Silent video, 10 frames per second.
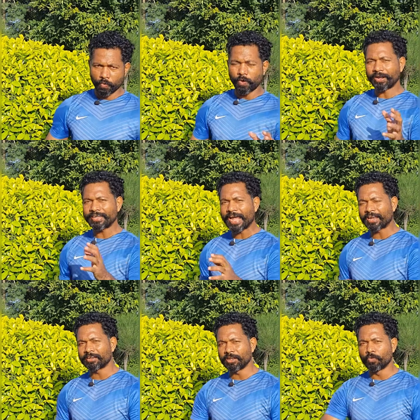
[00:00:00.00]
one
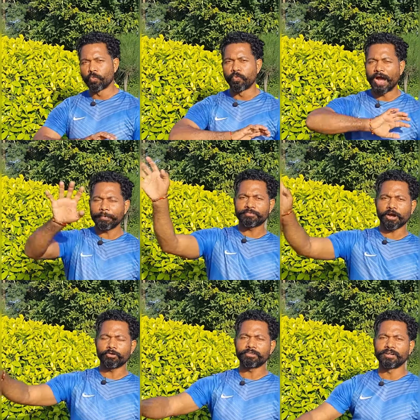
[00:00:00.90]
candle wipes
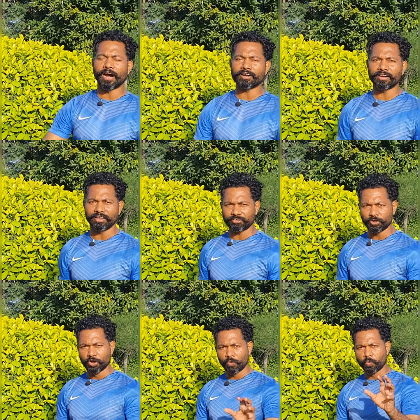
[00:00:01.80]
out darkness,
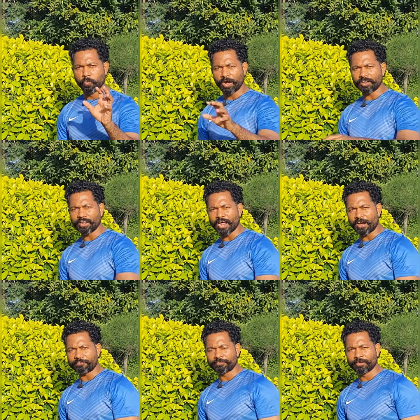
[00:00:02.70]
one
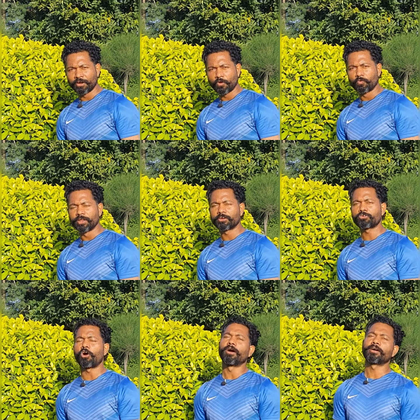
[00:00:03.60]
laugh will
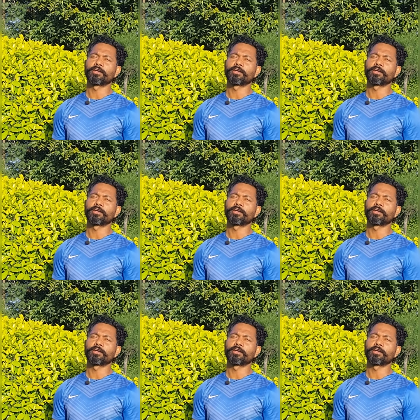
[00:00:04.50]
conquer